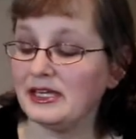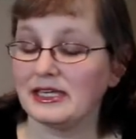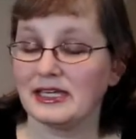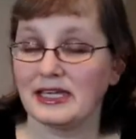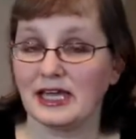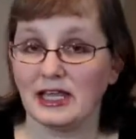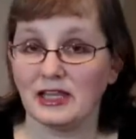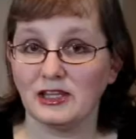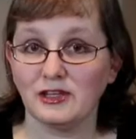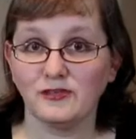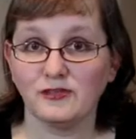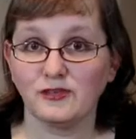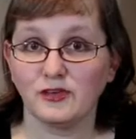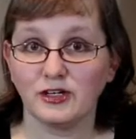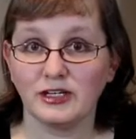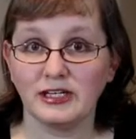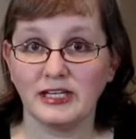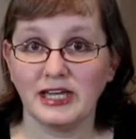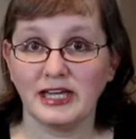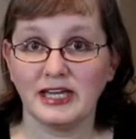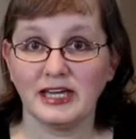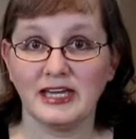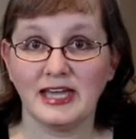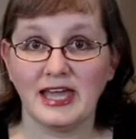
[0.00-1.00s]

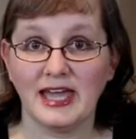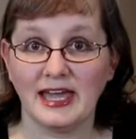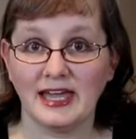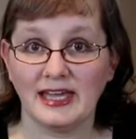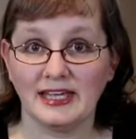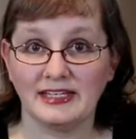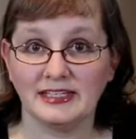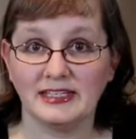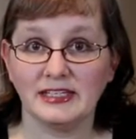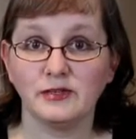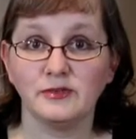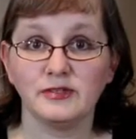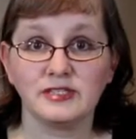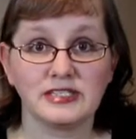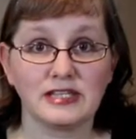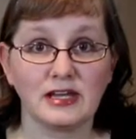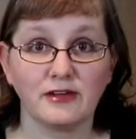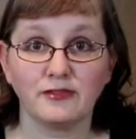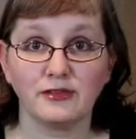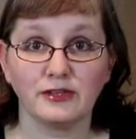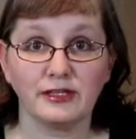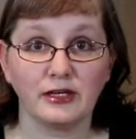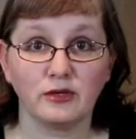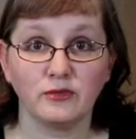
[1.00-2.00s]
California, and it was
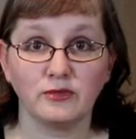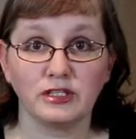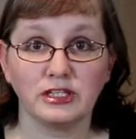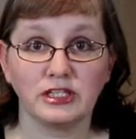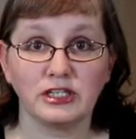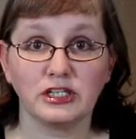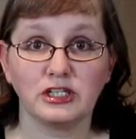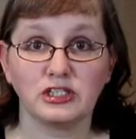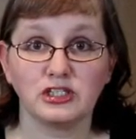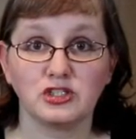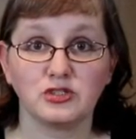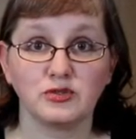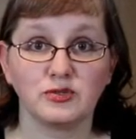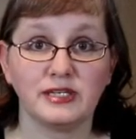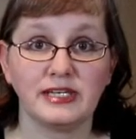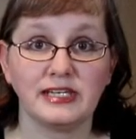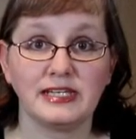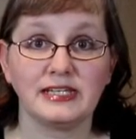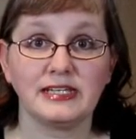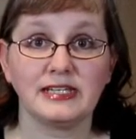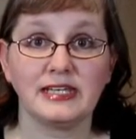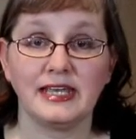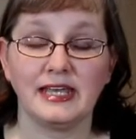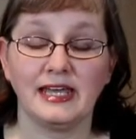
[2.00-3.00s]
definitely a really good
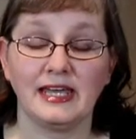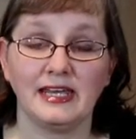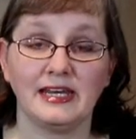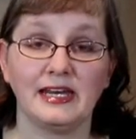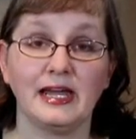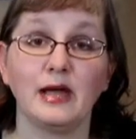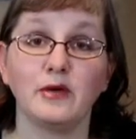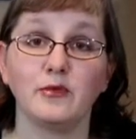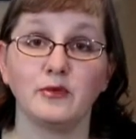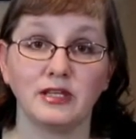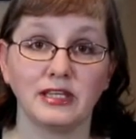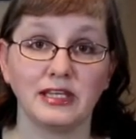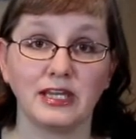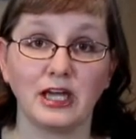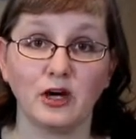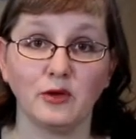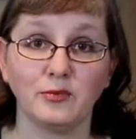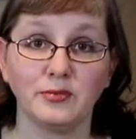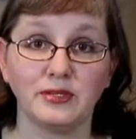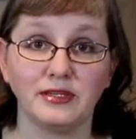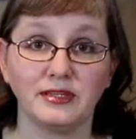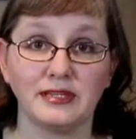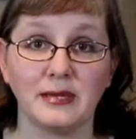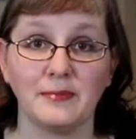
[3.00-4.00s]
treat, and I really
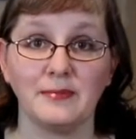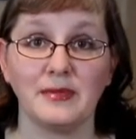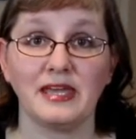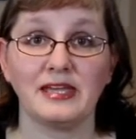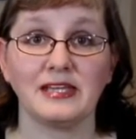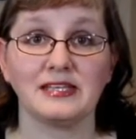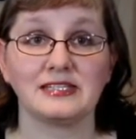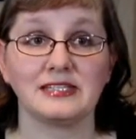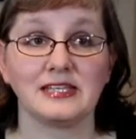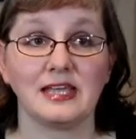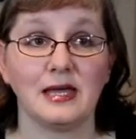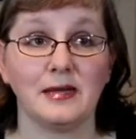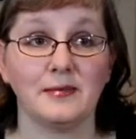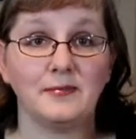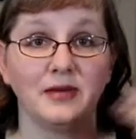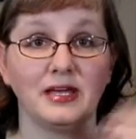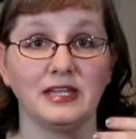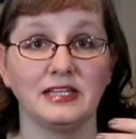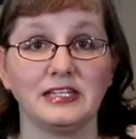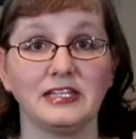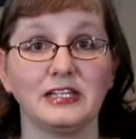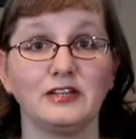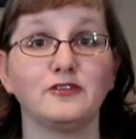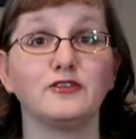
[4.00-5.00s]
hope that they make some
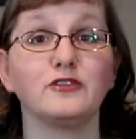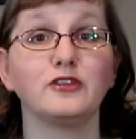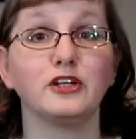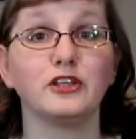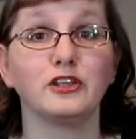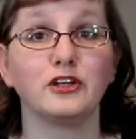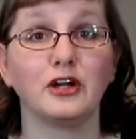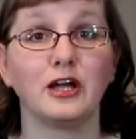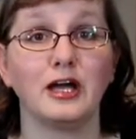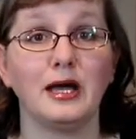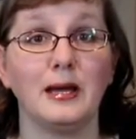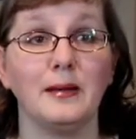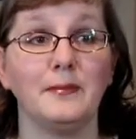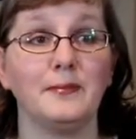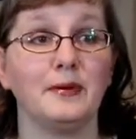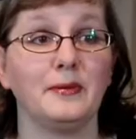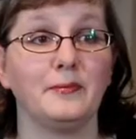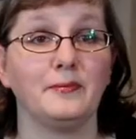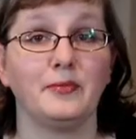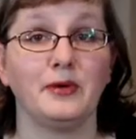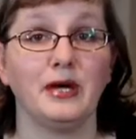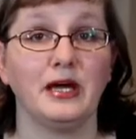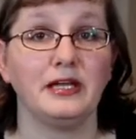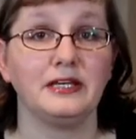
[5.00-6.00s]
a little further up,
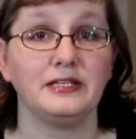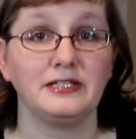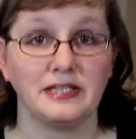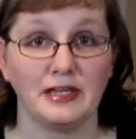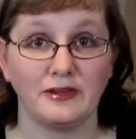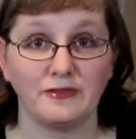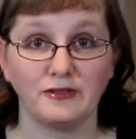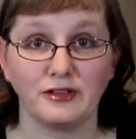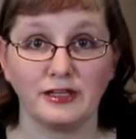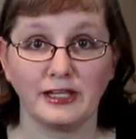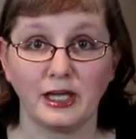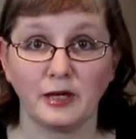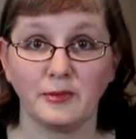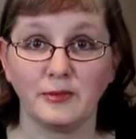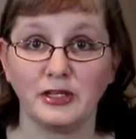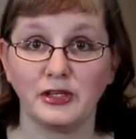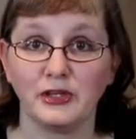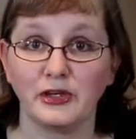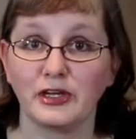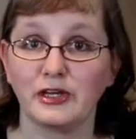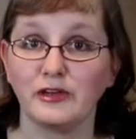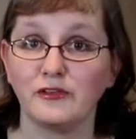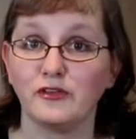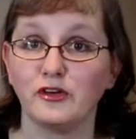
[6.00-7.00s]
but definitely I'll be
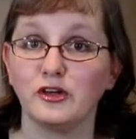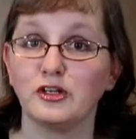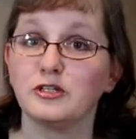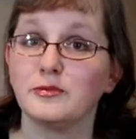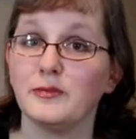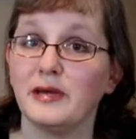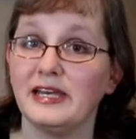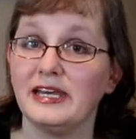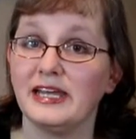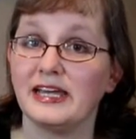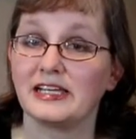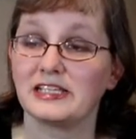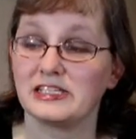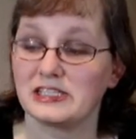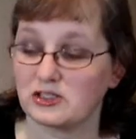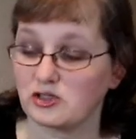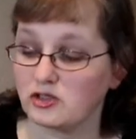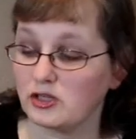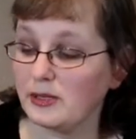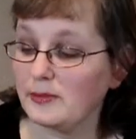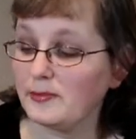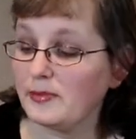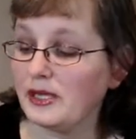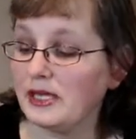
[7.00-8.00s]
looking forward to my next
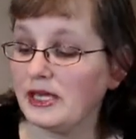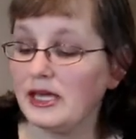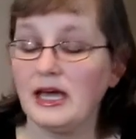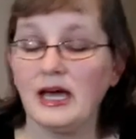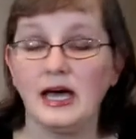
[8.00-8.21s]
trip